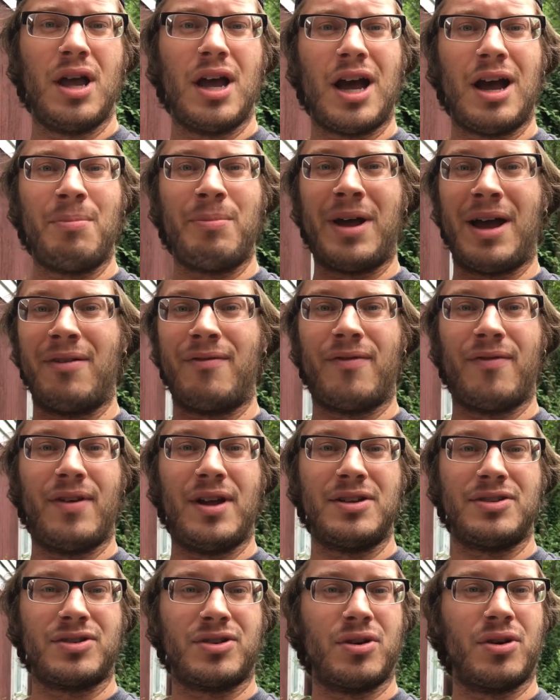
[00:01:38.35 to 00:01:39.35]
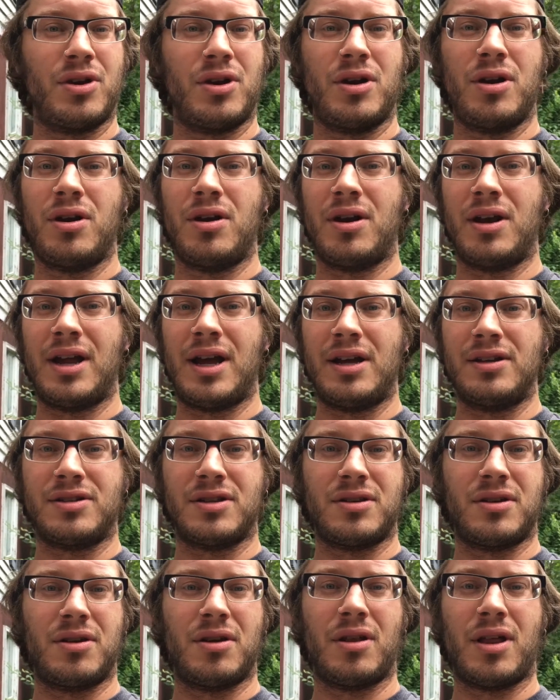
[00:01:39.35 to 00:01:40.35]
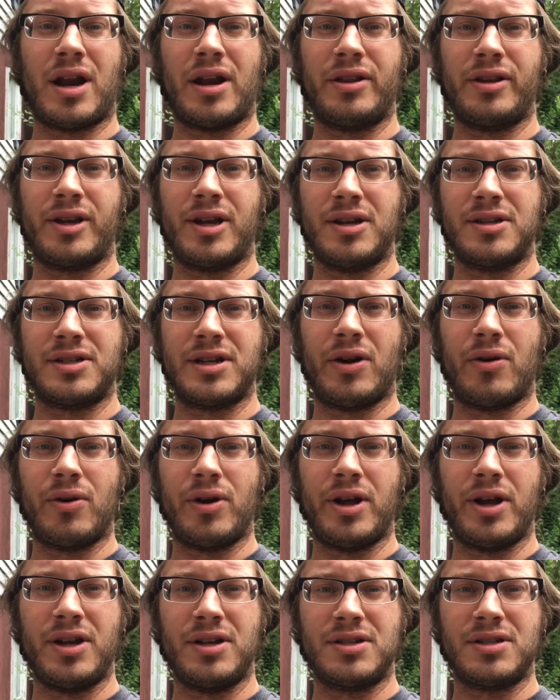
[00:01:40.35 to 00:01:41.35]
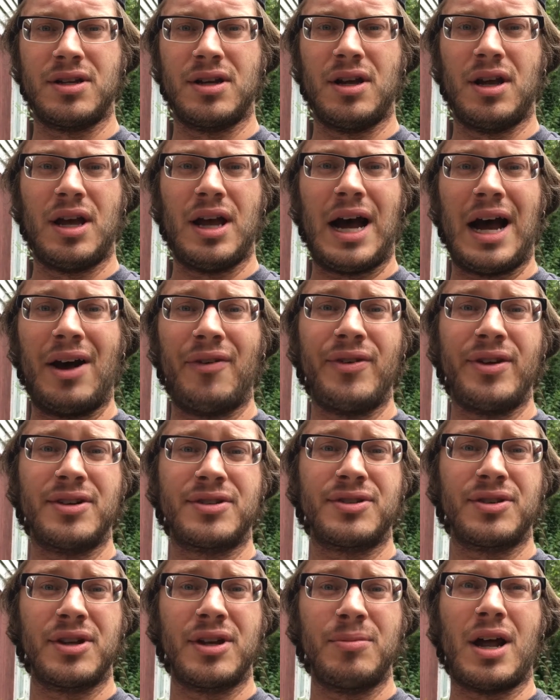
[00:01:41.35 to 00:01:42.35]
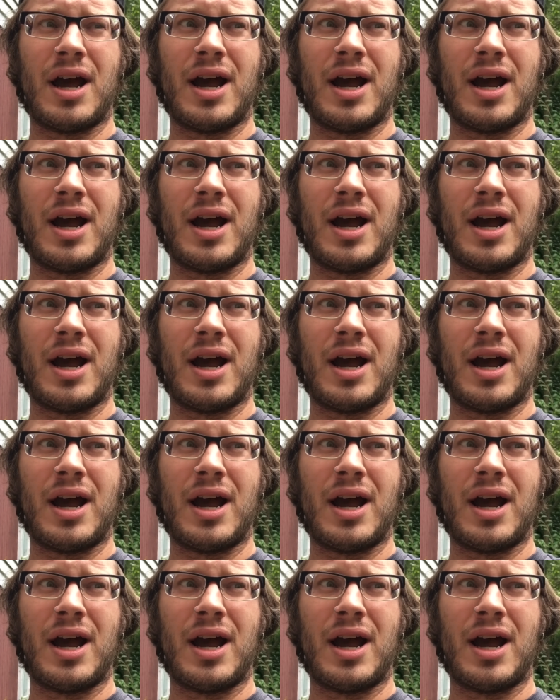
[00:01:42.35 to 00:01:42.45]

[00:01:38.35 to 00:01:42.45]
I'm not as good as a lot of the kids nowadays, obviously.